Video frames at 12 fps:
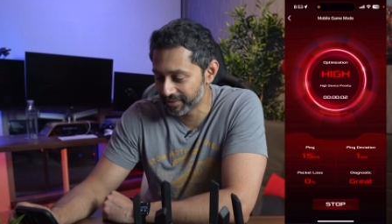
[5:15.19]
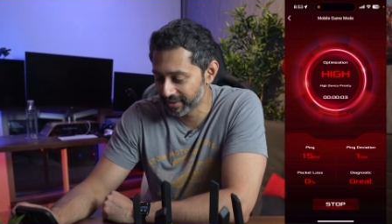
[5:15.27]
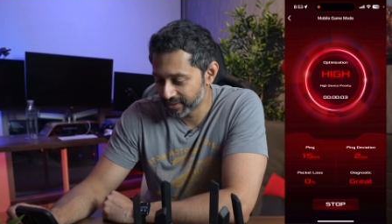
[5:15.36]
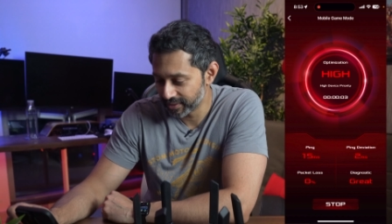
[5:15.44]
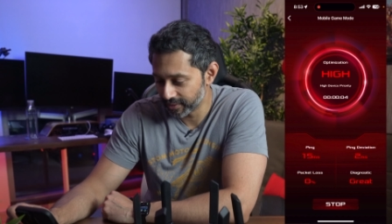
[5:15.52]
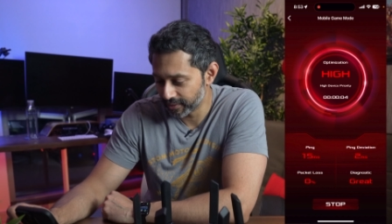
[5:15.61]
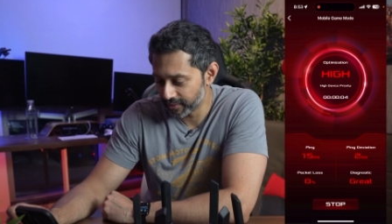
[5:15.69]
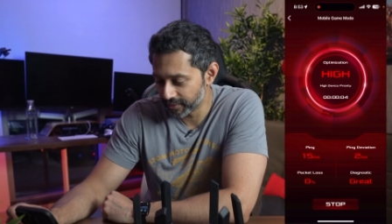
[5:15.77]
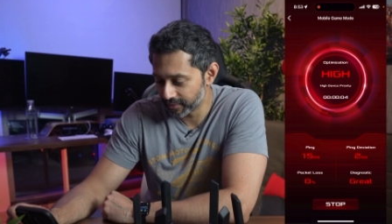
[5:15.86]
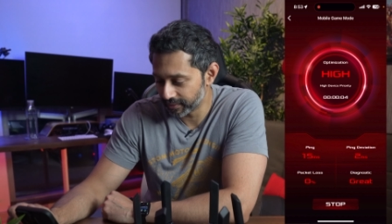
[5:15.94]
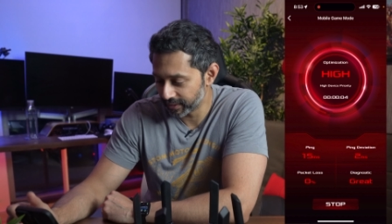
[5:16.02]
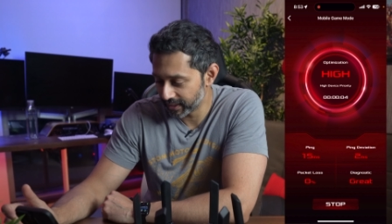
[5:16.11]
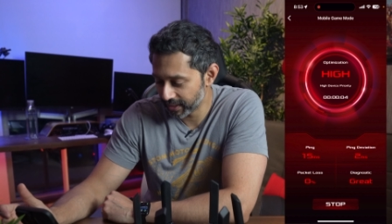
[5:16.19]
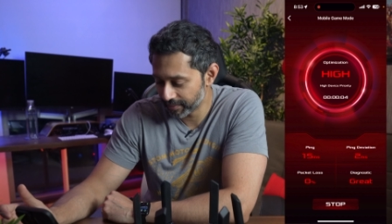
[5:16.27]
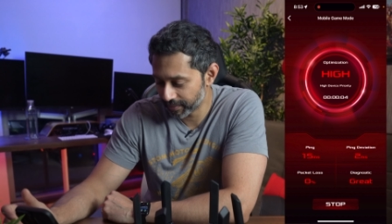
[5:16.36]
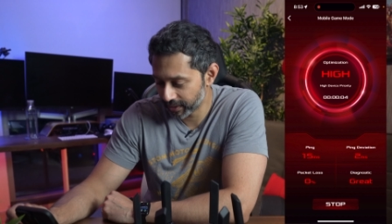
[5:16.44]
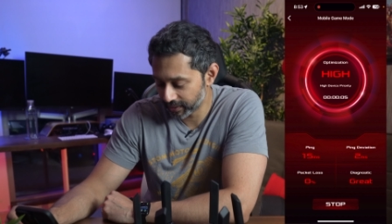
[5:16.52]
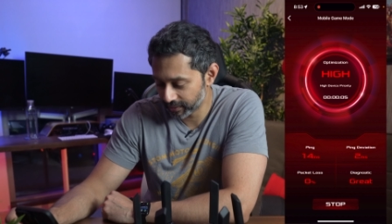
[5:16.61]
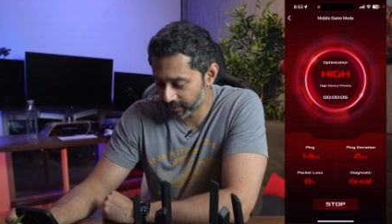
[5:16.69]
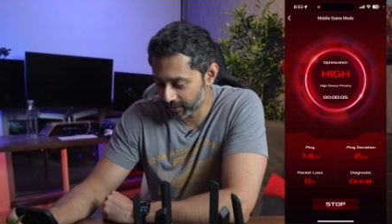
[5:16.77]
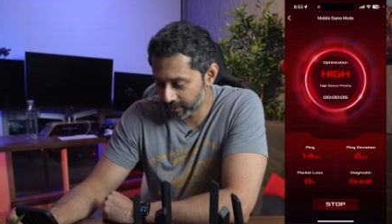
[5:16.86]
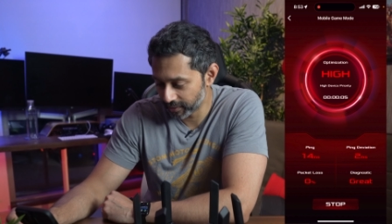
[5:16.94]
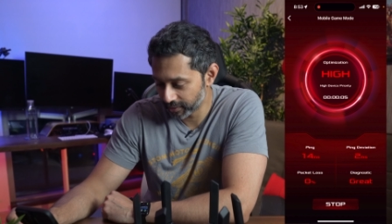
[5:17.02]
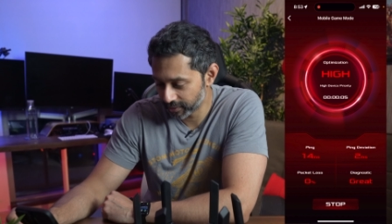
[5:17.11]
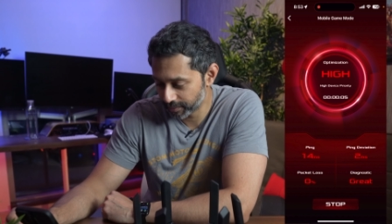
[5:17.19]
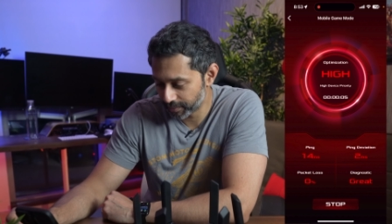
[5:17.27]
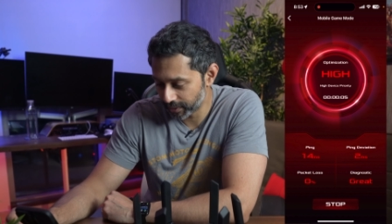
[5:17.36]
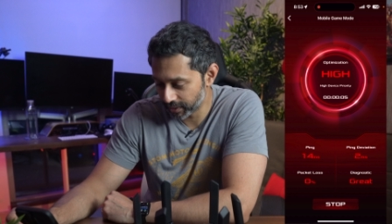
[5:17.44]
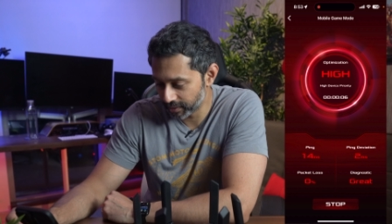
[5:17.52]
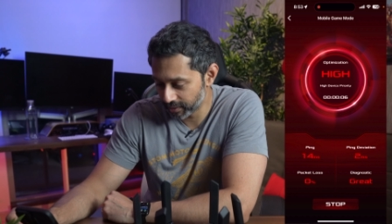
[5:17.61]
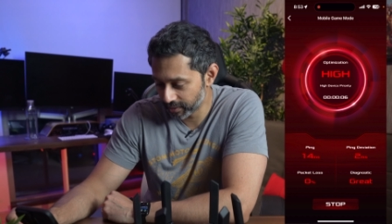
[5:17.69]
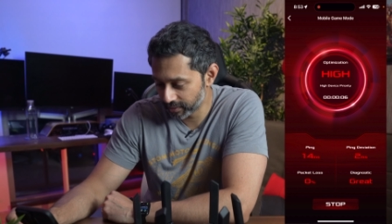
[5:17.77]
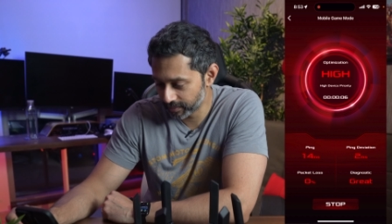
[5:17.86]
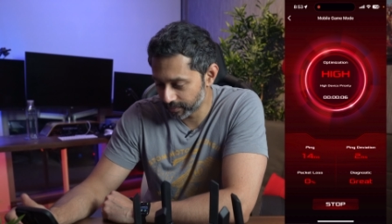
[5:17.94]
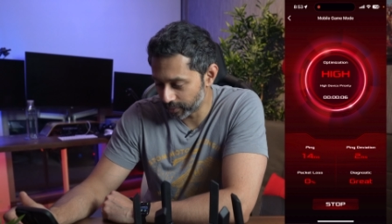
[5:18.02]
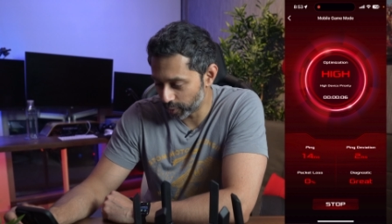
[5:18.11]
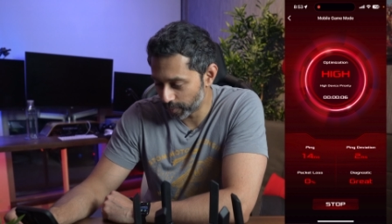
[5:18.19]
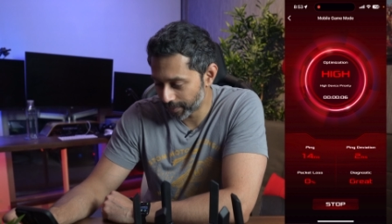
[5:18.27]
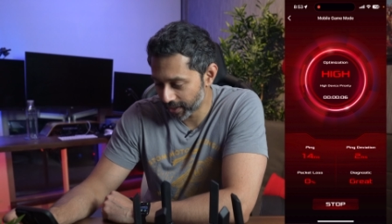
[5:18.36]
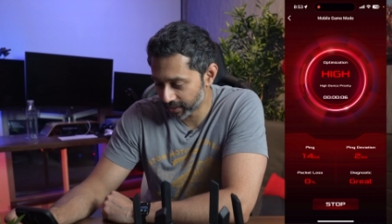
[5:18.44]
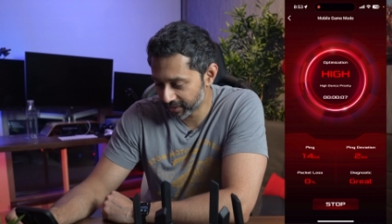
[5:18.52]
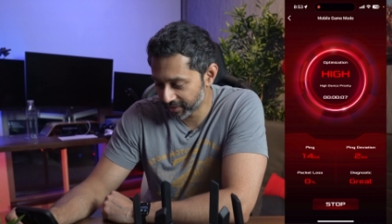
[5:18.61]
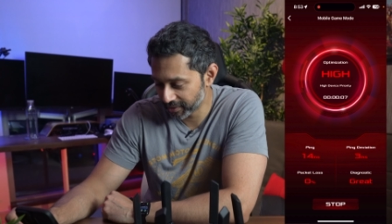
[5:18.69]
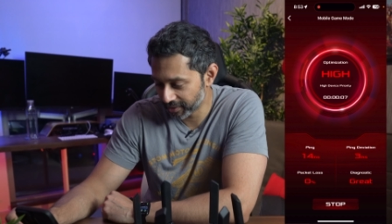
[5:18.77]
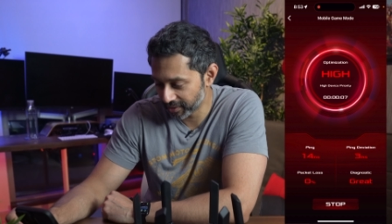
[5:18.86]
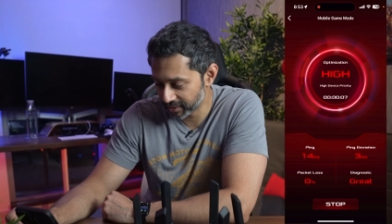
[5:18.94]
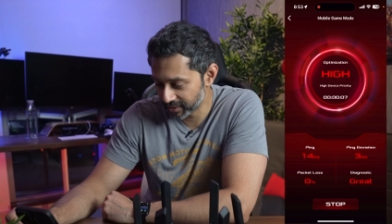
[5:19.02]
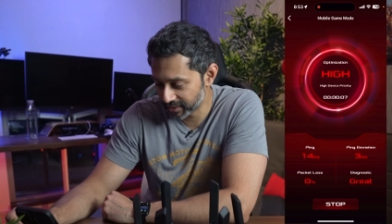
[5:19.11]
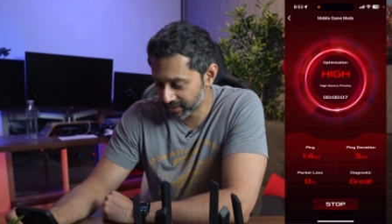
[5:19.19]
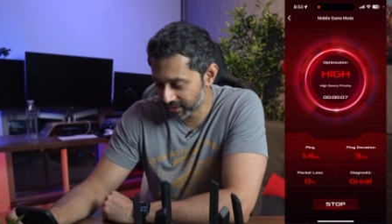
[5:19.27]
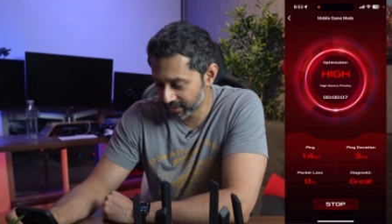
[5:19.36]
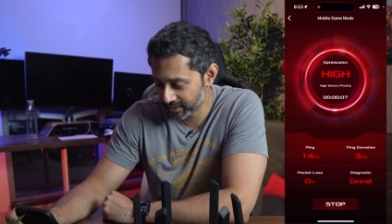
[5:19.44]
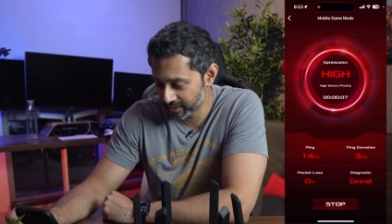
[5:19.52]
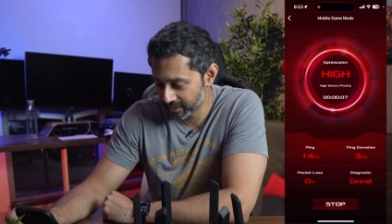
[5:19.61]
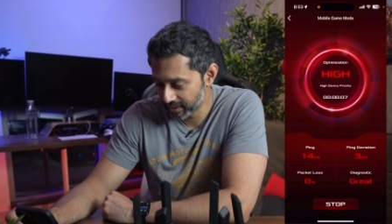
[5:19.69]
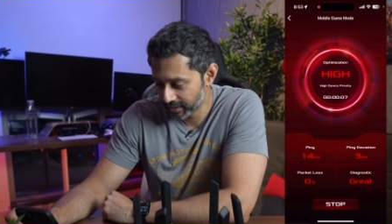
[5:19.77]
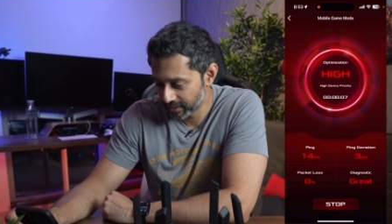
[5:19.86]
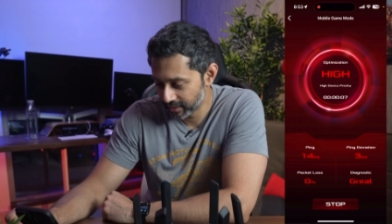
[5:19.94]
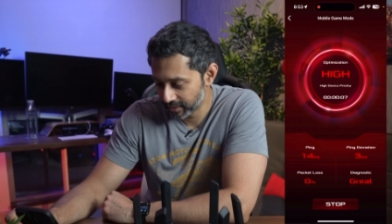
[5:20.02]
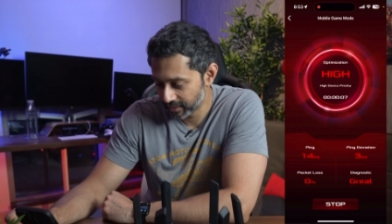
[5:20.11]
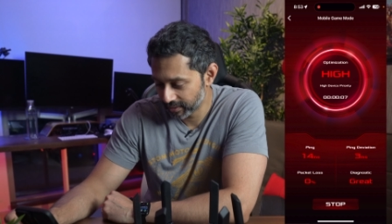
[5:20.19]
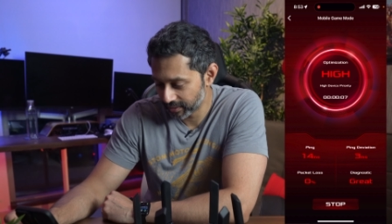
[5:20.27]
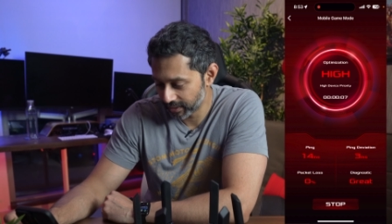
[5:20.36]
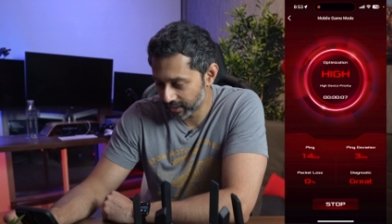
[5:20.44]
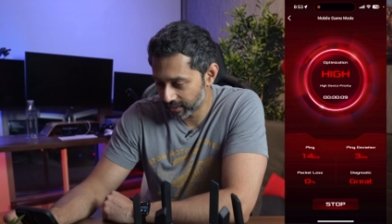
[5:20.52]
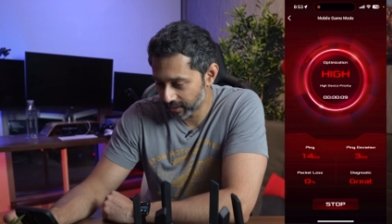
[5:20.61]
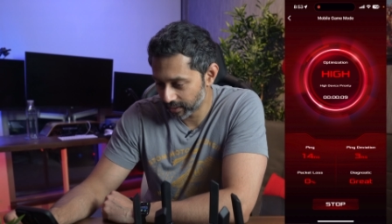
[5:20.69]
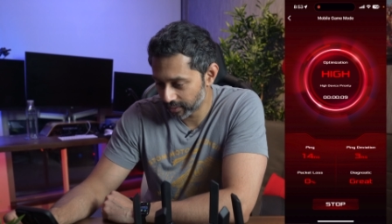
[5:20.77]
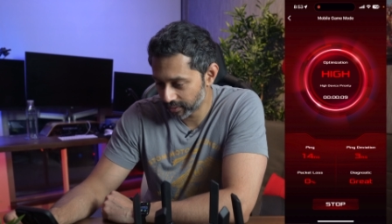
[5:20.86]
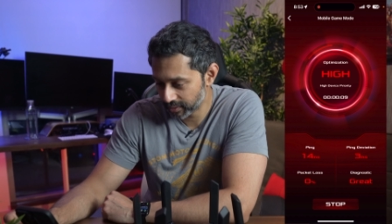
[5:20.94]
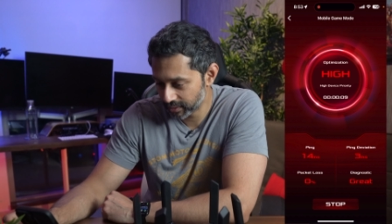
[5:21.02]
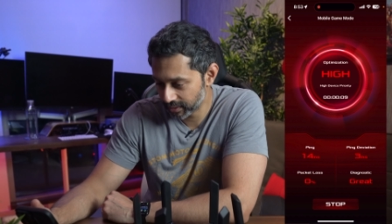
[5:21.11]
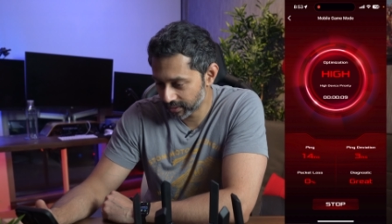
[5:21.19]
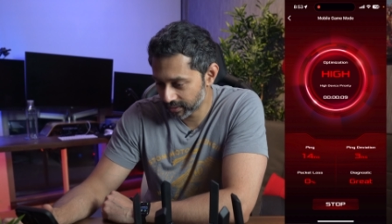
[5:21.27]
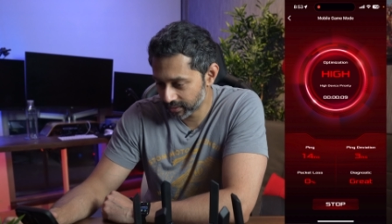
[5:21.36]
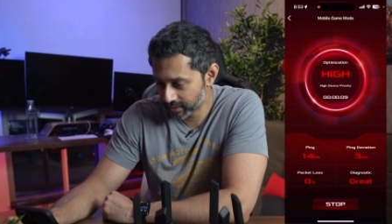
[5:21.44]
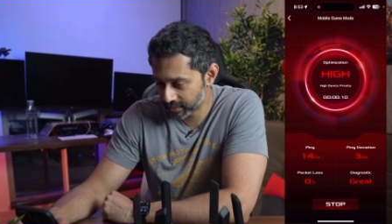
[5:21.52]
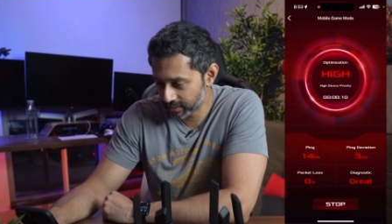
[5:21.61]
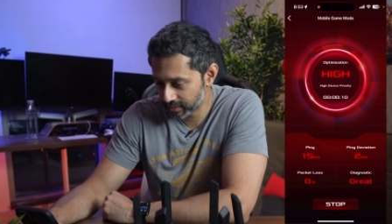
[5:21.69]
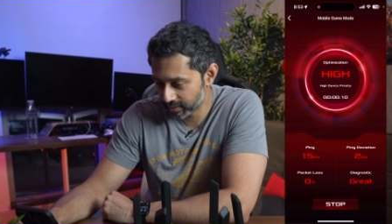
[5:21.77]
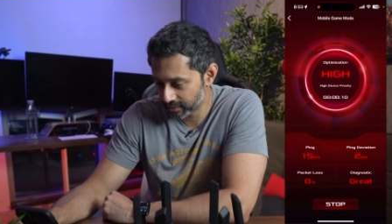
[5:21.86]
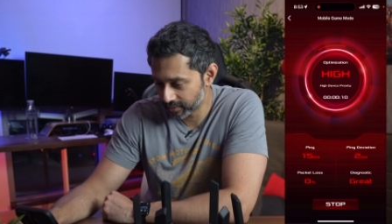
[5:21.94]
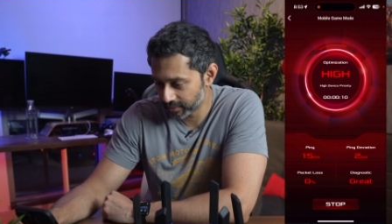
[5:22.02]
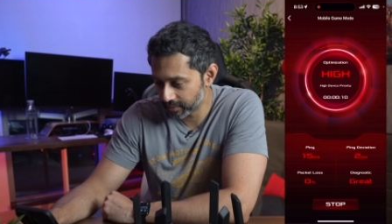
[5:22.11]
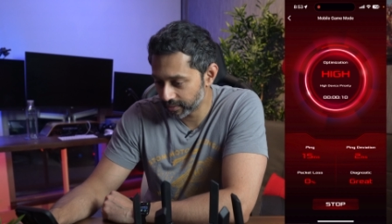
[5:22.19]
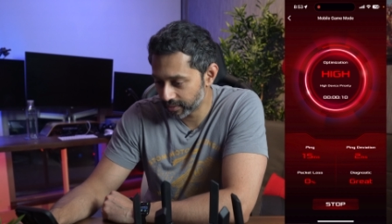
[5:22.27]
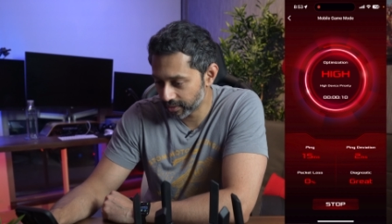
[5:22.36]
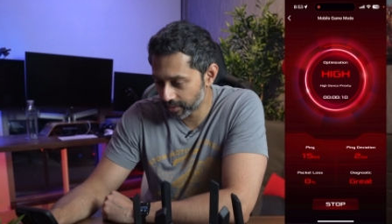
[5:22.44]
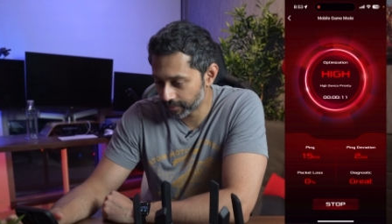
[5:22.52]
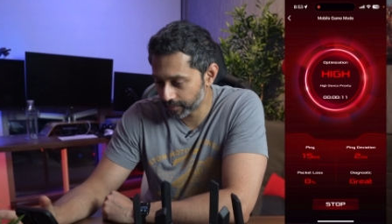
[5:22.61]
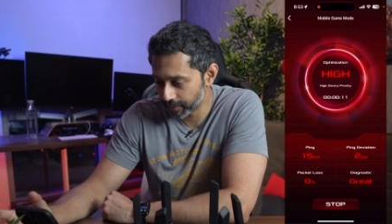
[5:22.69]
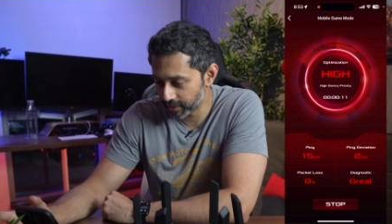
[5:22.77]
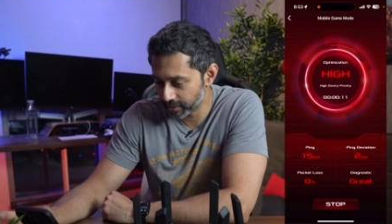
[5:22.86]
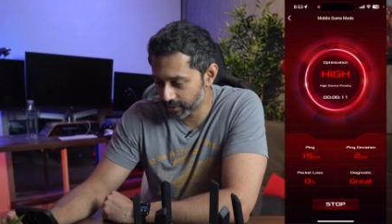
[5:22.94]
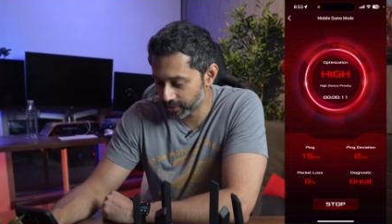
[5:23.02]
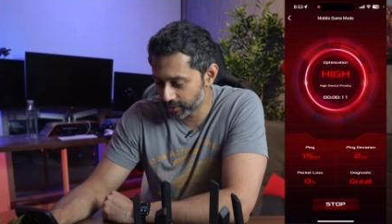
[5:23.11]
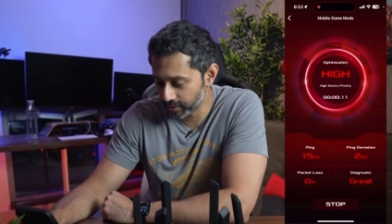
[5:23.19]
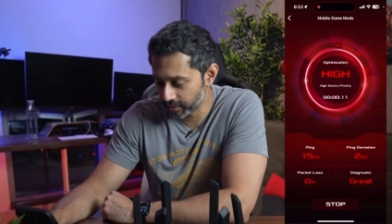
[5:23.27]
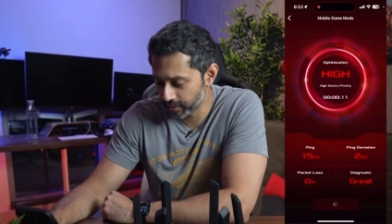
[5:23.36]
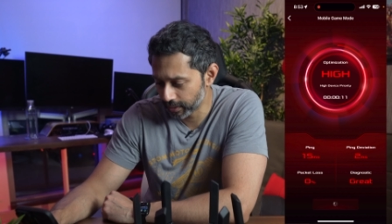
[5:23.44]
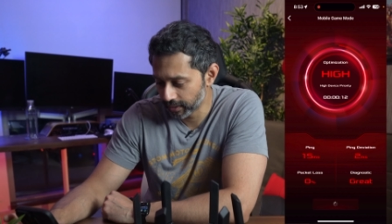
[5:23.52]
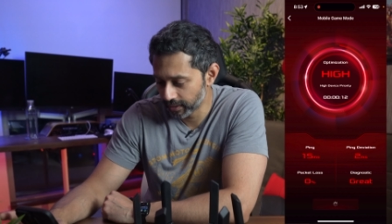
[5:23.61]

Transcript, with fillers: So yeah, my internet looks pretty good. No packet loss, great diagnostics, so good optimization.